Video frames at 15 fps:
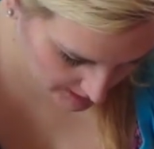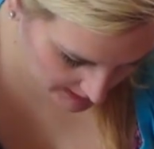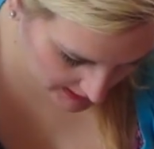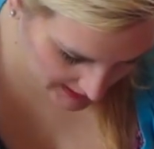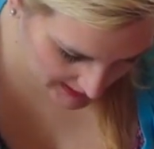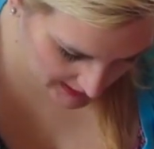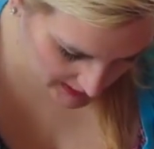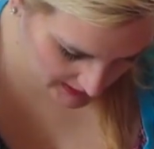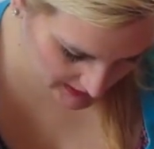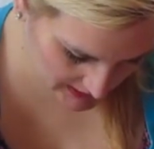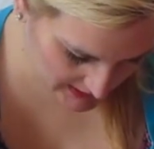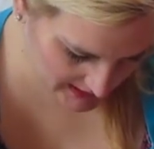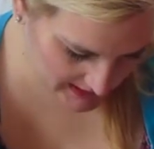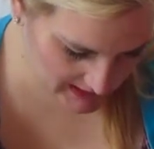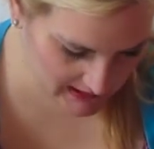And
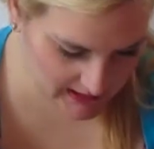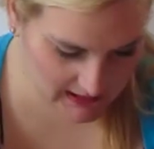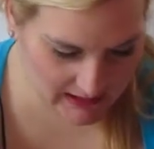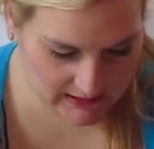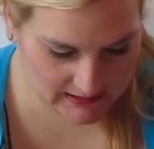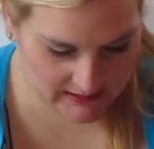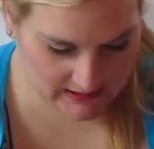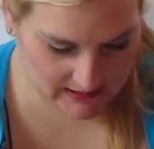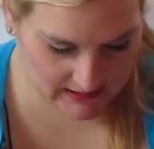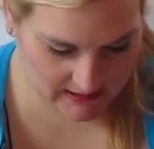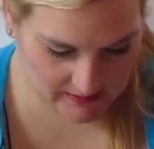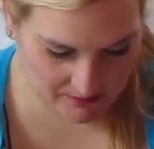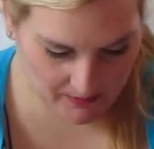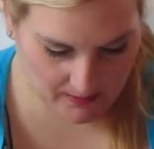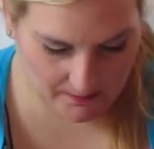the last thing
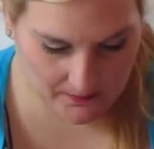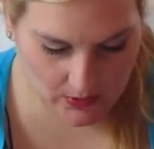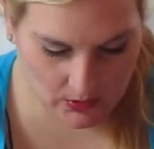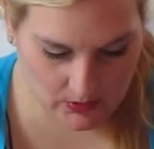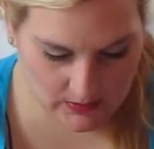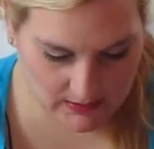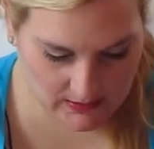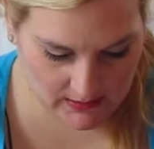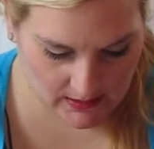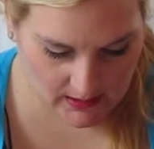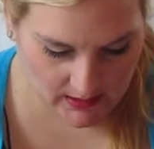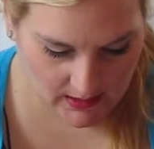in my box